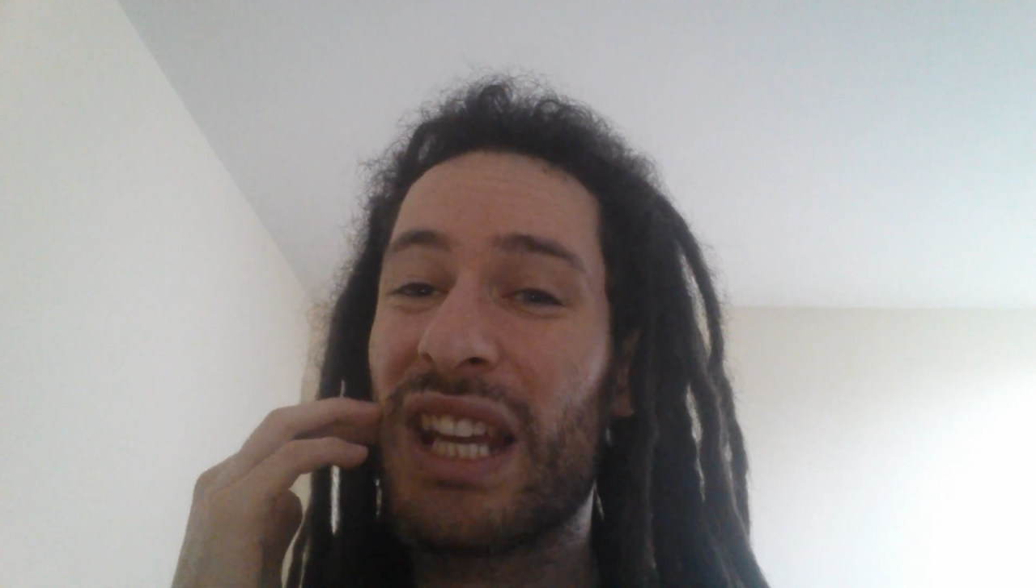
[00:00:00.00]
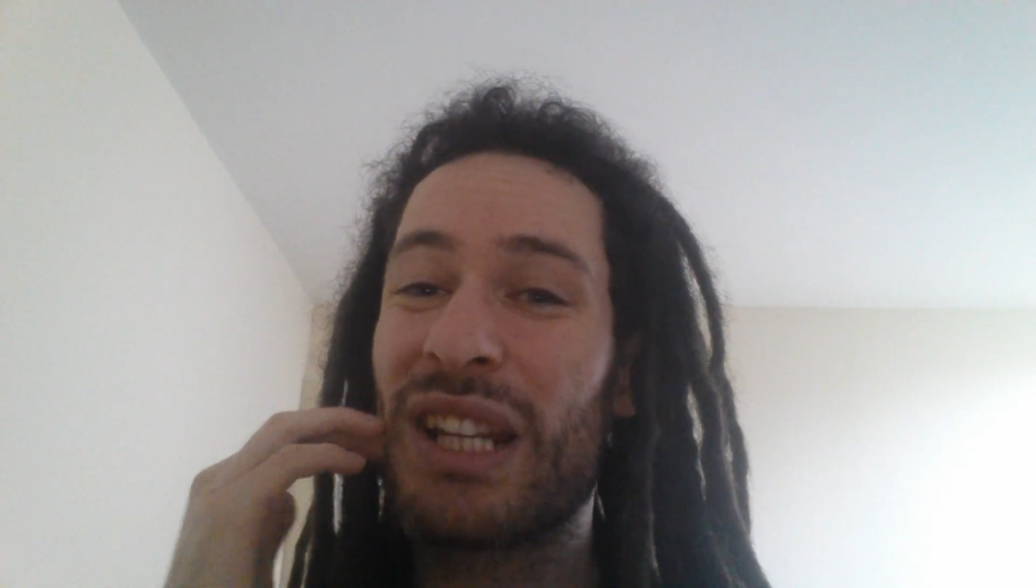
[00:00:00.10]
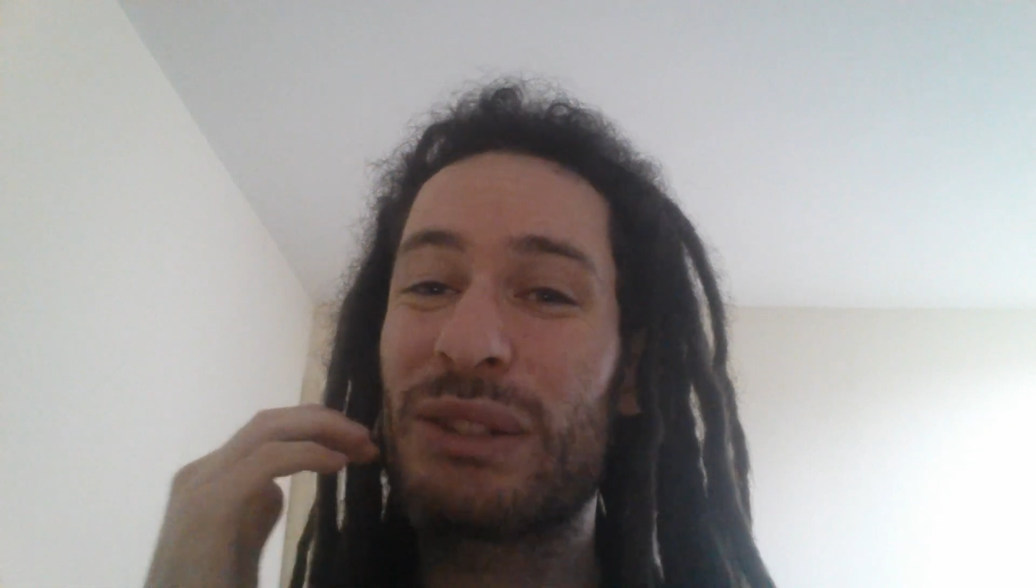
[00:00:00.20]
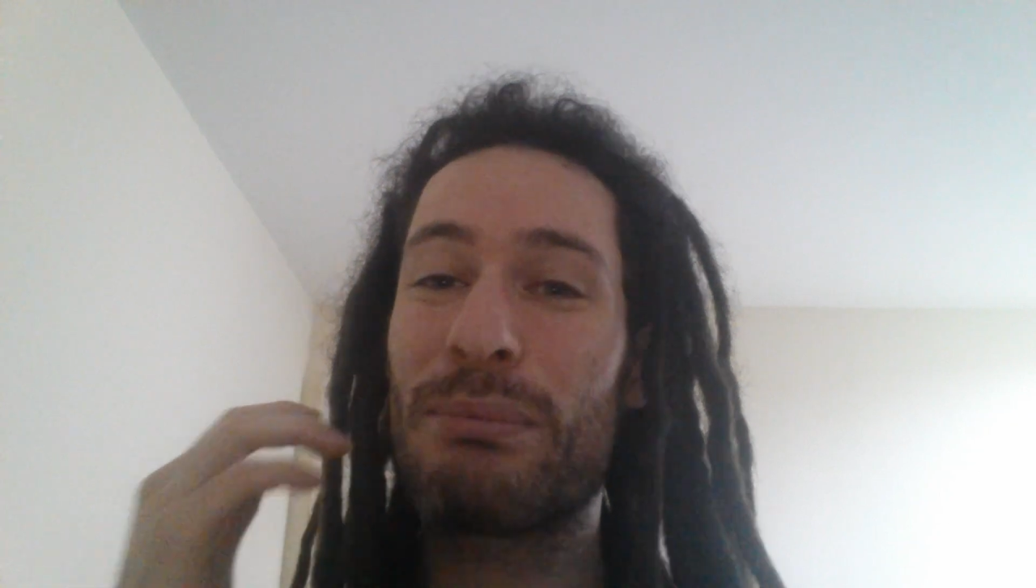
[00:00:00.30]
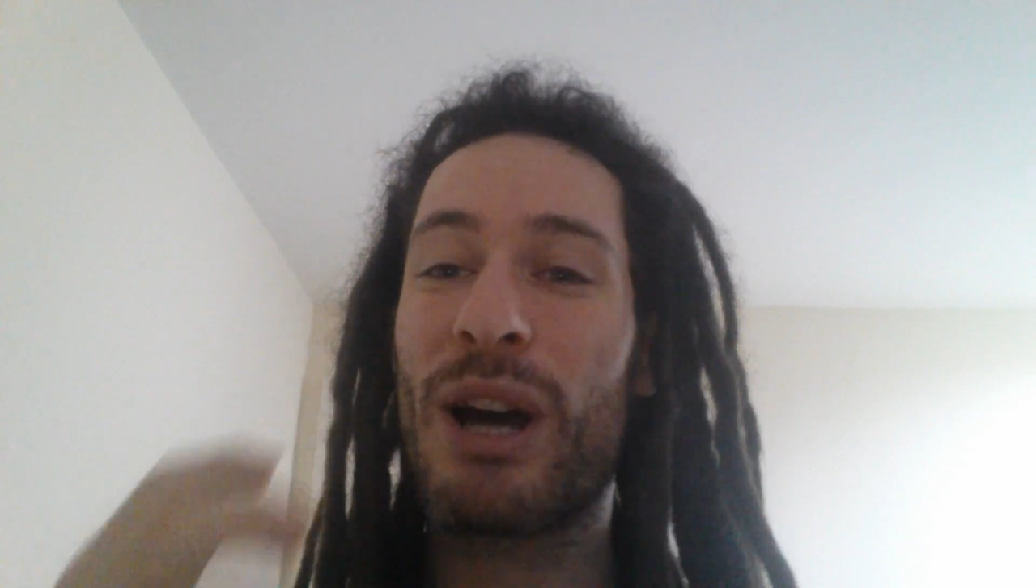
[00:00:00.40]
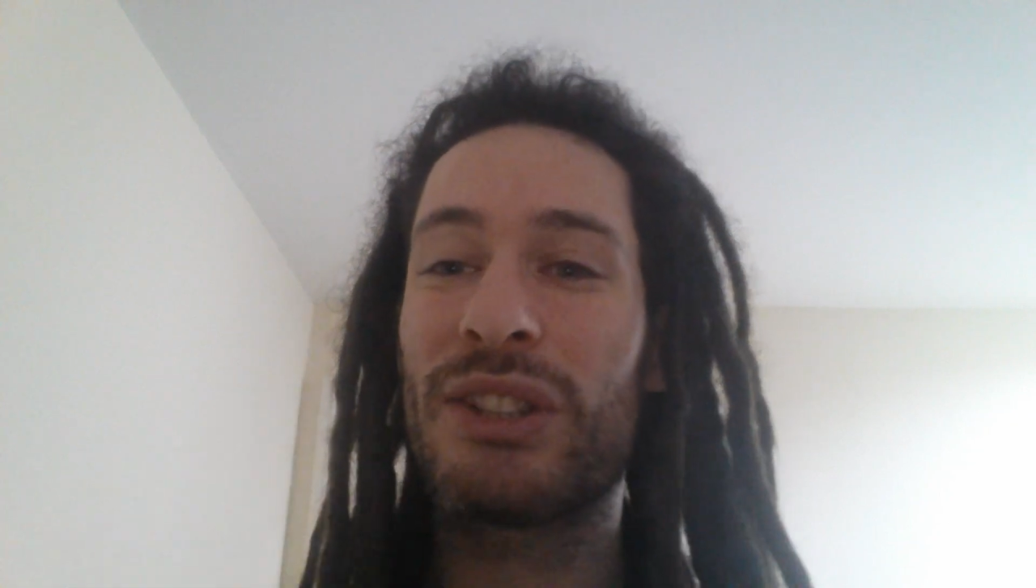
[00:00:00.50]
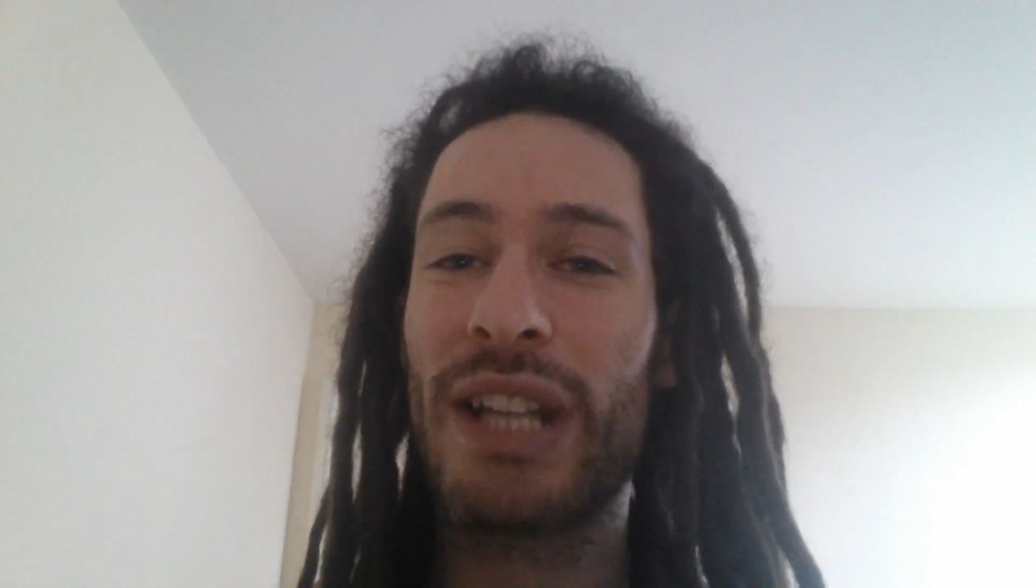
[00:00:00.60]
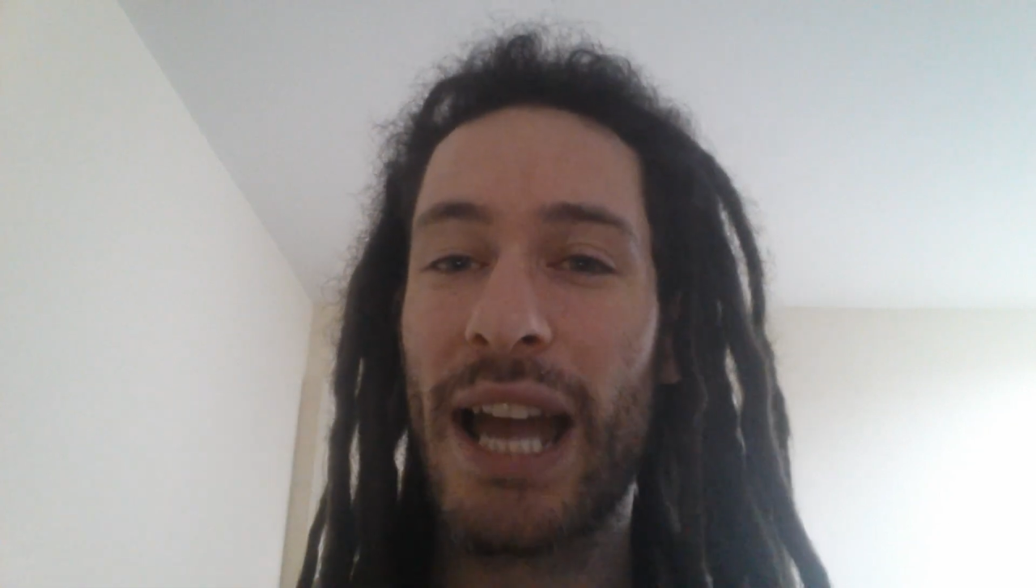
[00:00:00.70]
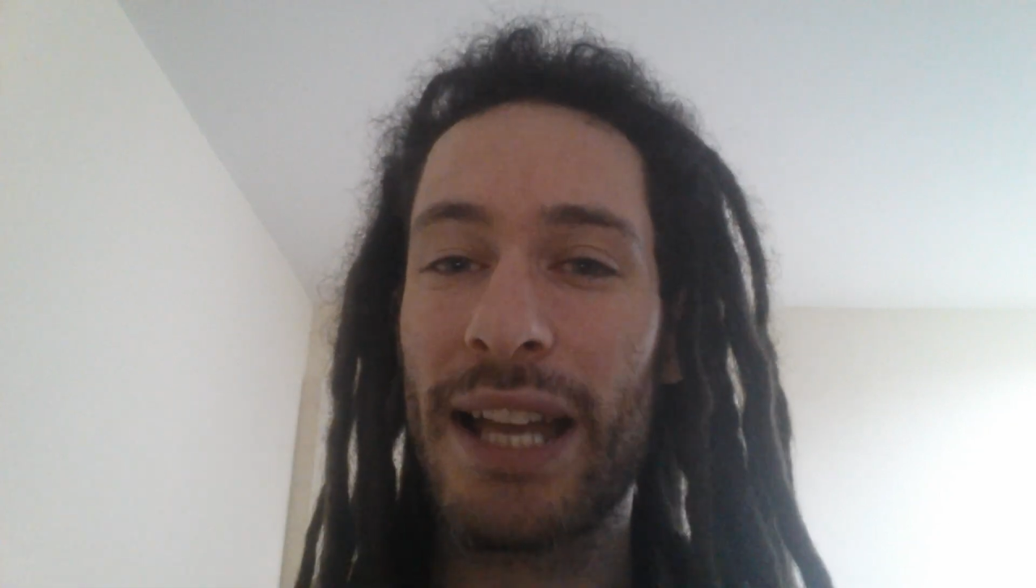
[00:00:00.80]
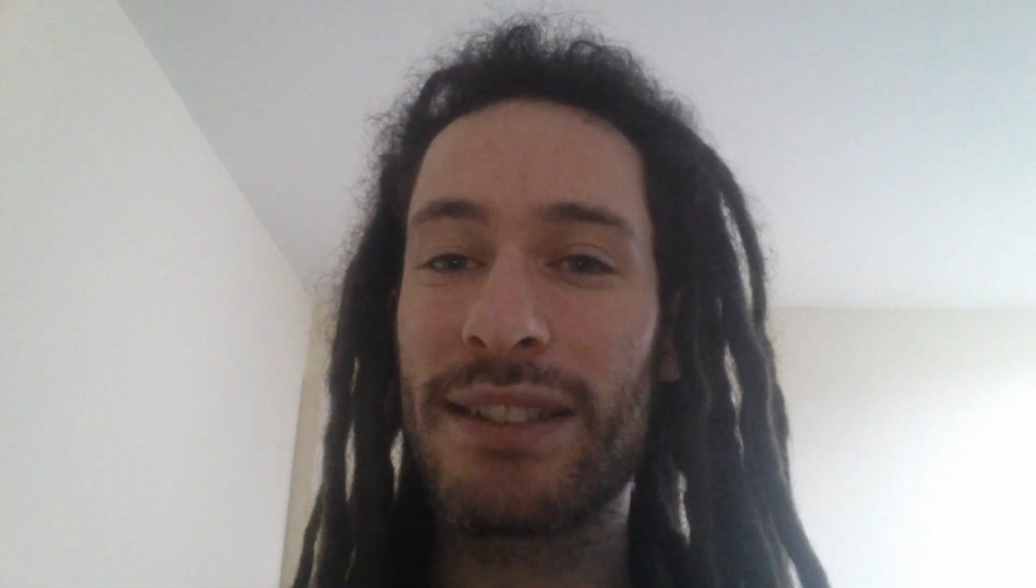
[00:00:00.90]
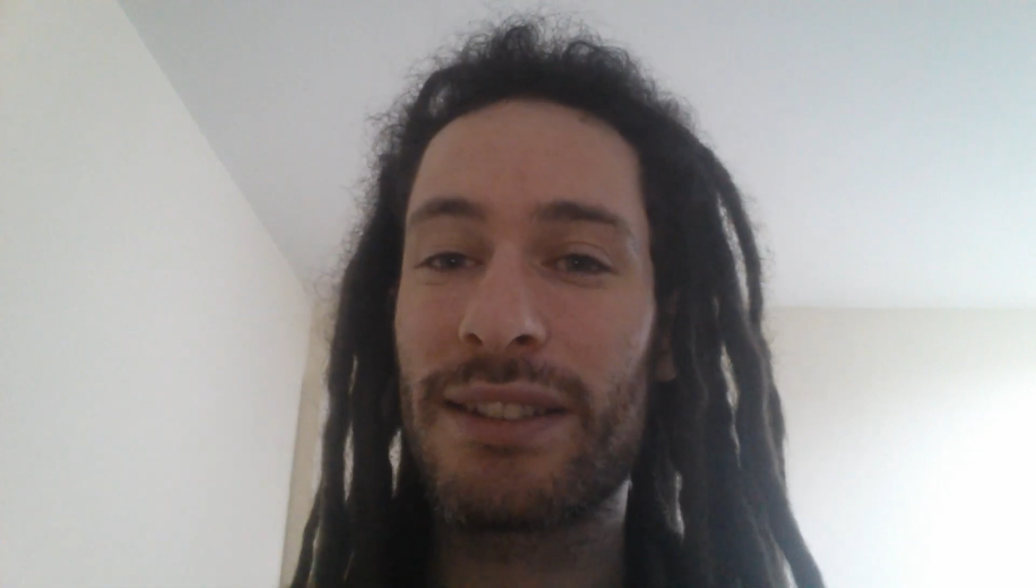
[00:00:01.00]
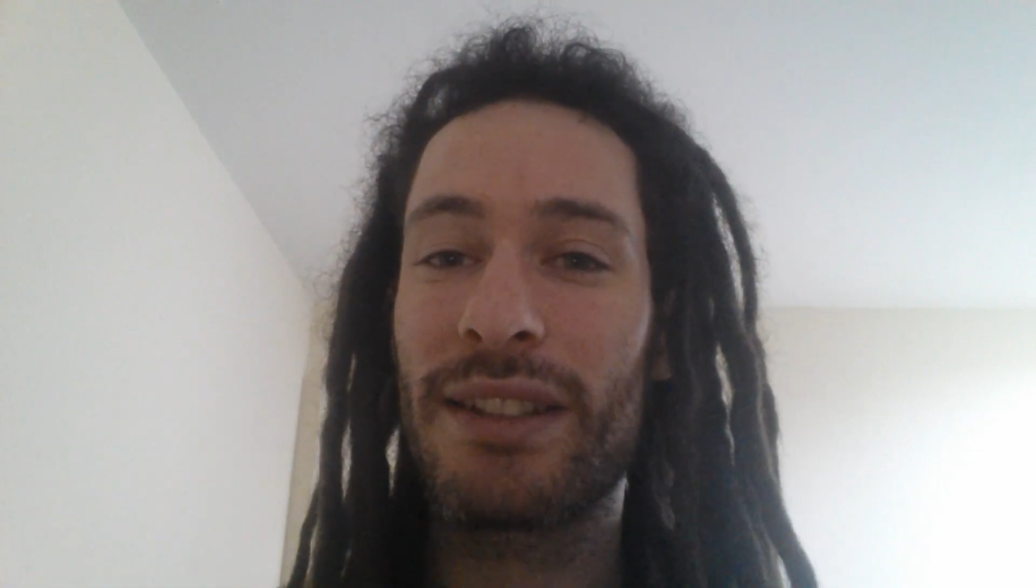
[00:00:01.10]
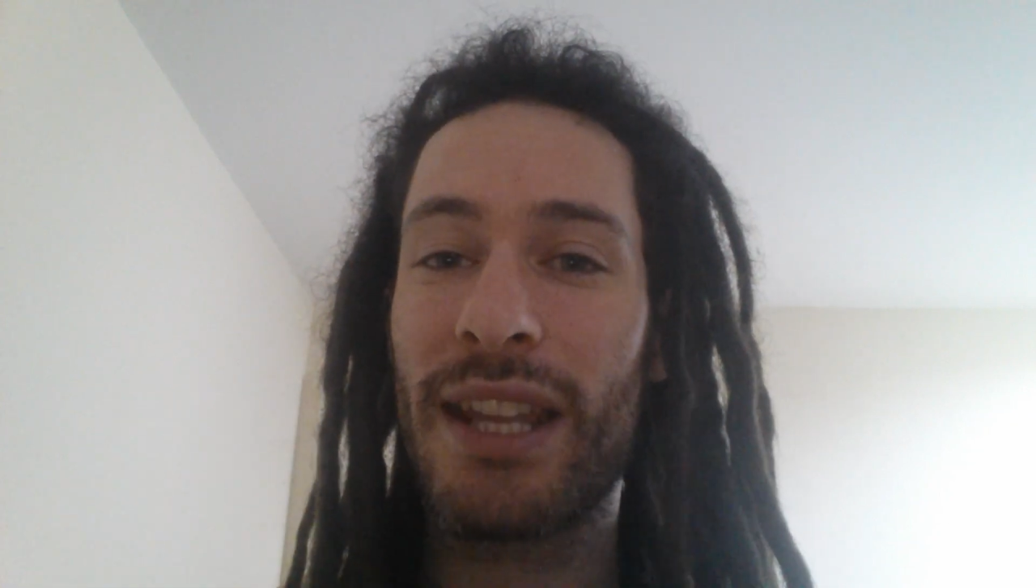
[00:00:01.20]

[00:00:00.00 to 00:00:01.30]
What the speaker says: in as much as